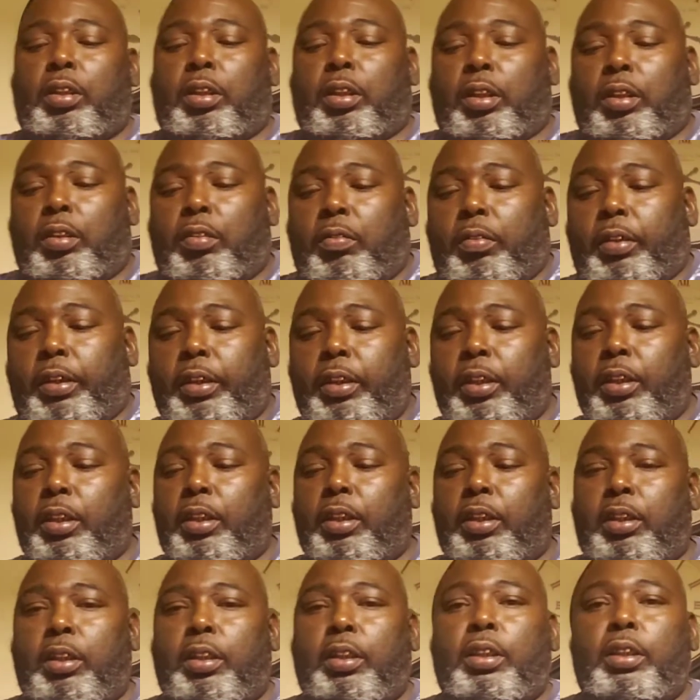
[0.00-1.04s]
All right,
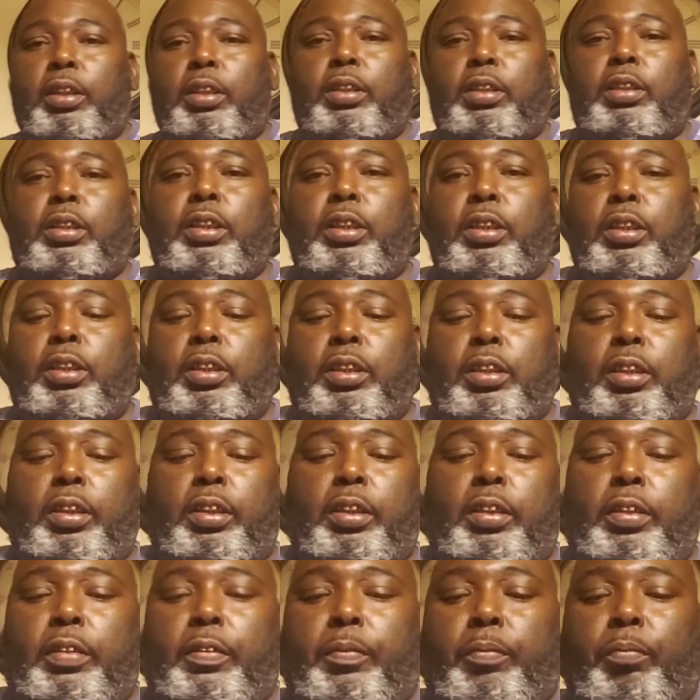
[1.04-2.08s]
let's see. Look at
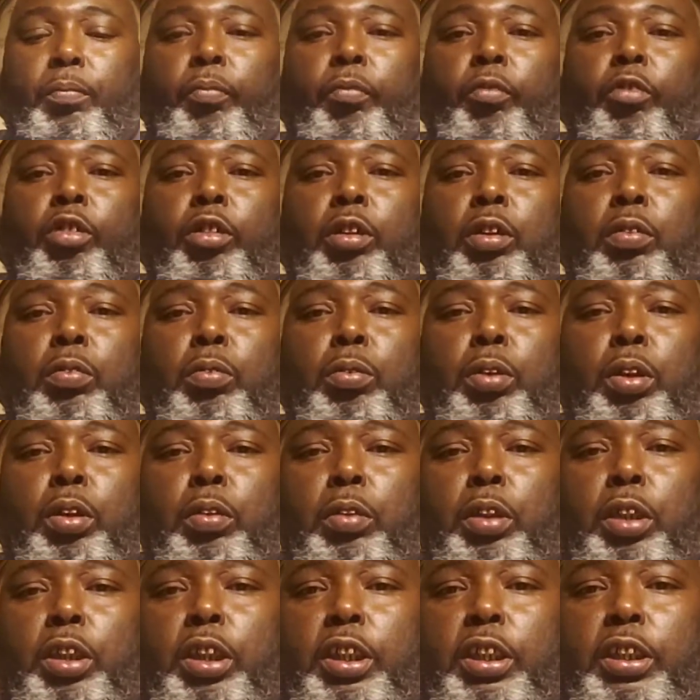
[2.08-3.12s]
that. We
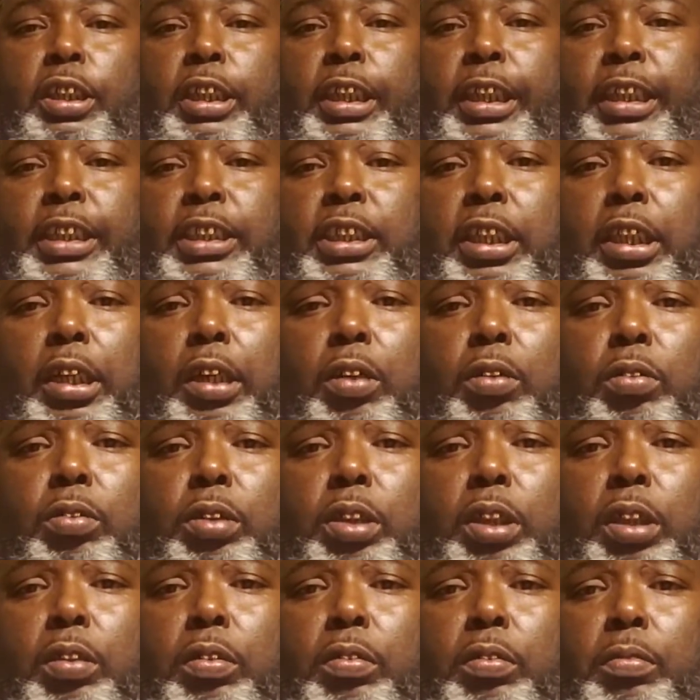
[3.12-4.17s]
want a good, nice
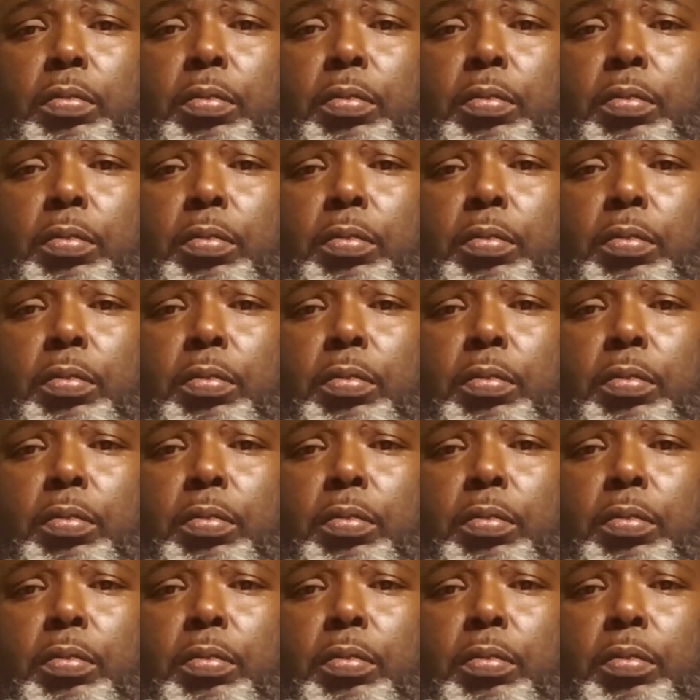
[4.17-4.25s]
coating on